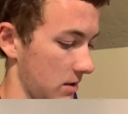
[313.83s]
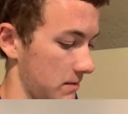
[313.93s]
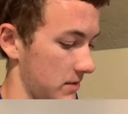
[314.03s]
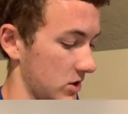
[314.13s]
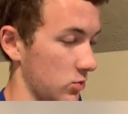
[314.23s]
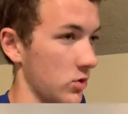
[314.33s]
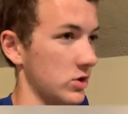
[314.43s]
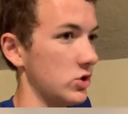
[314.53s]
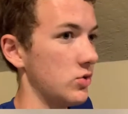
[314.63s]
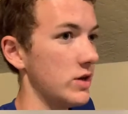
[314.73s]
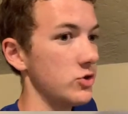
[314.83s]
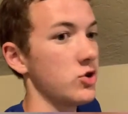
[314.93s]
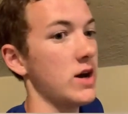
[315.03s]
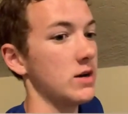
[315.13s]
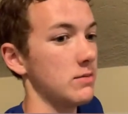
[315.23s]
this was a unique
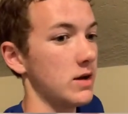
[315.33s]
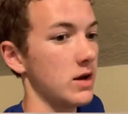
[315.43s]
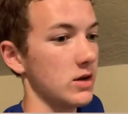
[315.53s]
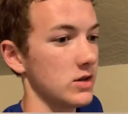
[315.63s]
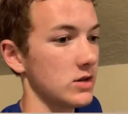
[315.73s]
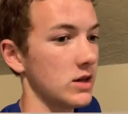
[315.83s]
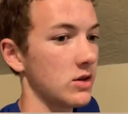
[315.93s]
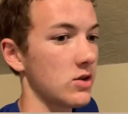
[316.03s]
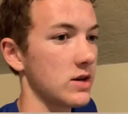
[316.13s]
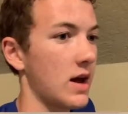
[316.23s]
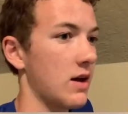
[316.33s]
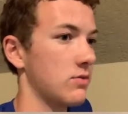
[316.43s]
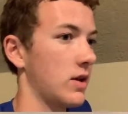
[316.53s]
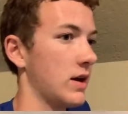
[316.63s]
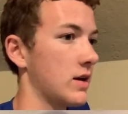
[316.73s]
dragon because it doesn't
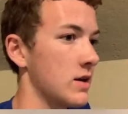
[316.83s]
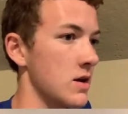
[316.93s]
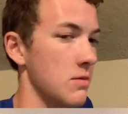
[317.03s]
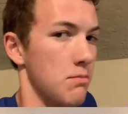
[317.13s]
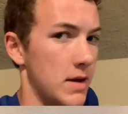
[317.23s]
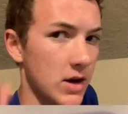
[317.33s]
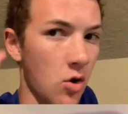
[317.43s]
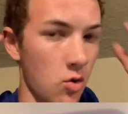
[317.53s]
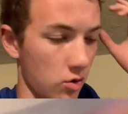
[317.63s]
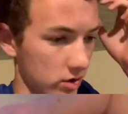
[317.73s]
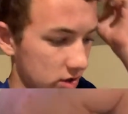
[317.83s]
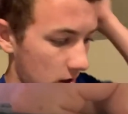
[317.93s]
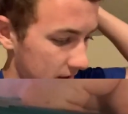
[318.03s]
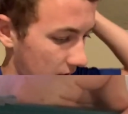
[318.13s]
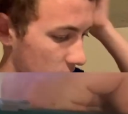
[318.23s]
have like big horns
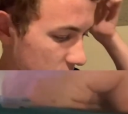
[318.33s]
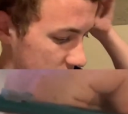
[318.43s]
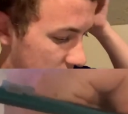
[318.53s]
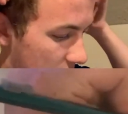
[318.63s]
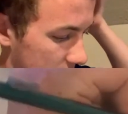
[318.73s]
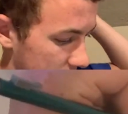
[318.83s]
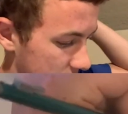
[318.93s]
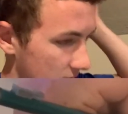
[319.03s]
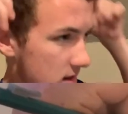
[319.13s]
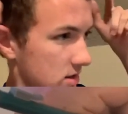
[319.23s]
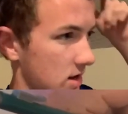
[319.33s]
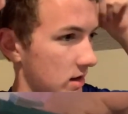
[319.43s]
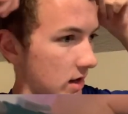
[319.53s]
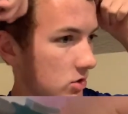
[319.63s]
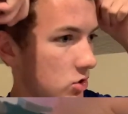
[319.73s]
coming out the side of its head. It's got
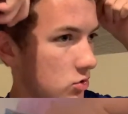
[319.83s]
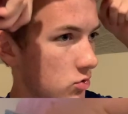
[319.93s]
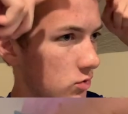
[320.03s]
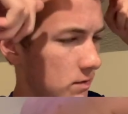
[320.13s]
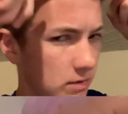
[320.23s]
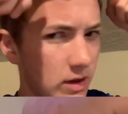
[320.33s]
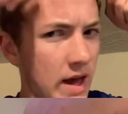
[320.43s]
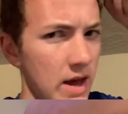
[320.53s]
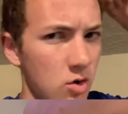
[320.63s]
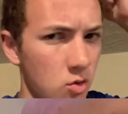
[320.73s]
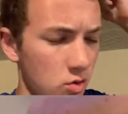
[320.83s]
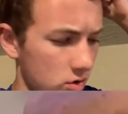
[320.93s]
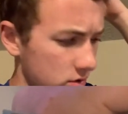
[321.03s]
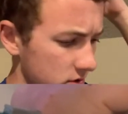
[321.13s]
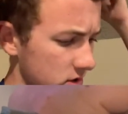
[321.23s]
like 2 flat
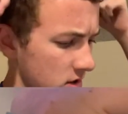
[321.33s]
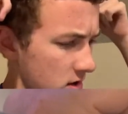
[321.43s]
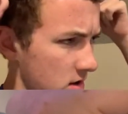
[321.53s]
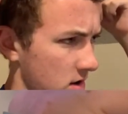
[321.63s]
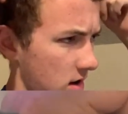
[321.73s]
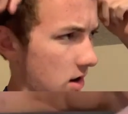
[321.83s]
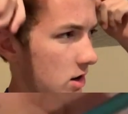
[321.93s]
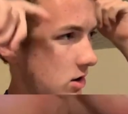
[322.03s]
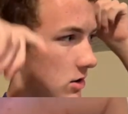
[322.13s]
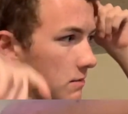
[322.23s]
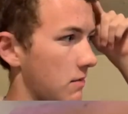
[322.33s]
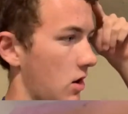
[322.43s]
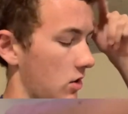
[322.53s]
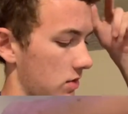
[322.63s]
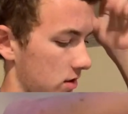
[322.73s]
horns
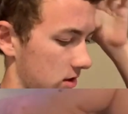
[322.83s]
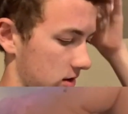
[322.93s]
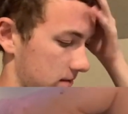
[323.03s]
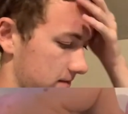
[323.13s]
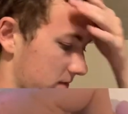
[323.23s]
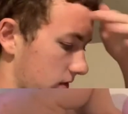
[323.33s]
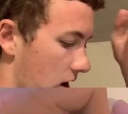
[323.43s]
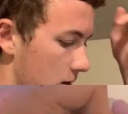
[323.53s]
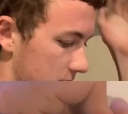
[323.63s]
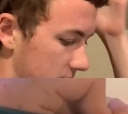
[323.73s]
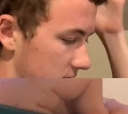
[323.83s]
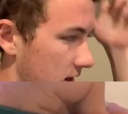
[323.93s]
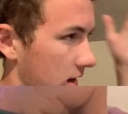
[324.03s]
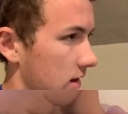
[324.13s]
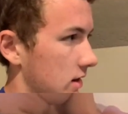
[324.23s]
on the top of its
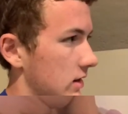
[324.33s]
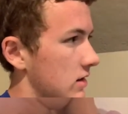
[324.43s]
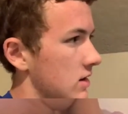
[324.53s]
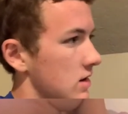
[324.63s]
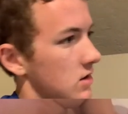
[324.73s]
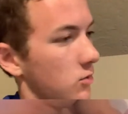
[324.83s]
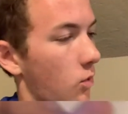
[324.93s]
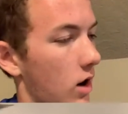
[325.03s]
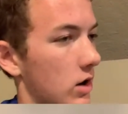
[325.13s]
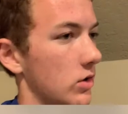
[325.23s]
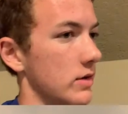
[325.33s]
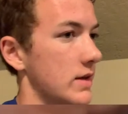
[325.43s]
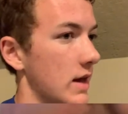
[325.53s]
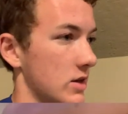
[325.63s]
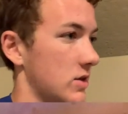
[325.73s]
head, and while
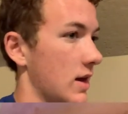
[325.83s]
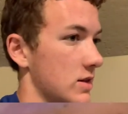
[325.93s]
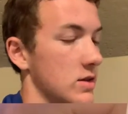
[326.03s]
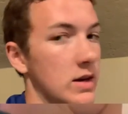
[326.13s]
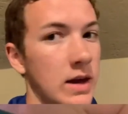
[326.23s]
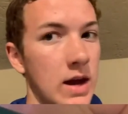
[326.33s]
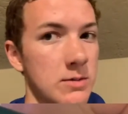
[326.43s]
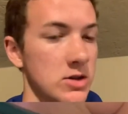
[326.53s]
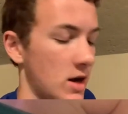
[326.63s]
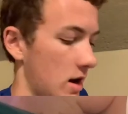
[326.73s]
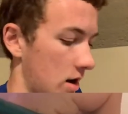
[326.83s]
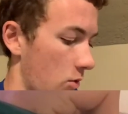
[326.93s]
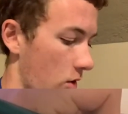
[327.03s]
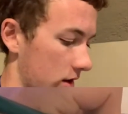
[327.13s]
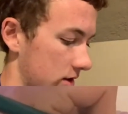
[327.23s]
yes, that's the game design, I
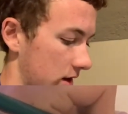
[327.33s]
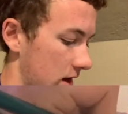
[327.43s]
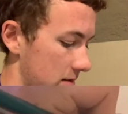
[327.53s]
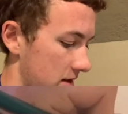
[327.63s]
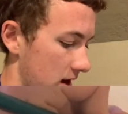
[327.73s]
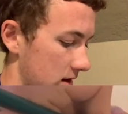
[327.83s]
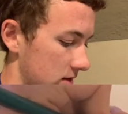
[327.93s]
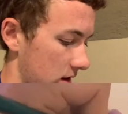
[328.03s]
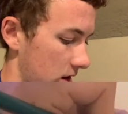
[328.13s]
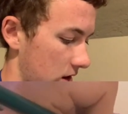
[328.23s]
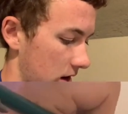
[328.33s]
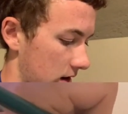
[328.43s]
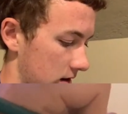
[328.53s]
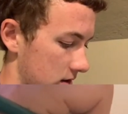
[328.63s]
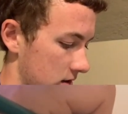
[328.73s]
wanted to keep that in there
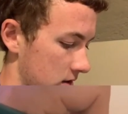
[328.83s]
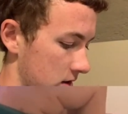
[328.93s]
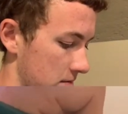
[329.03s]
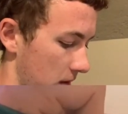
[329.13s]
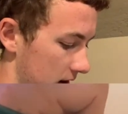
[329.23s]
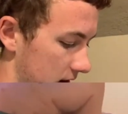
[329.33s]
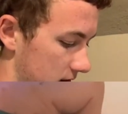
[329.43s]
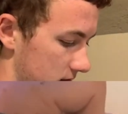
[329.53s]
and make it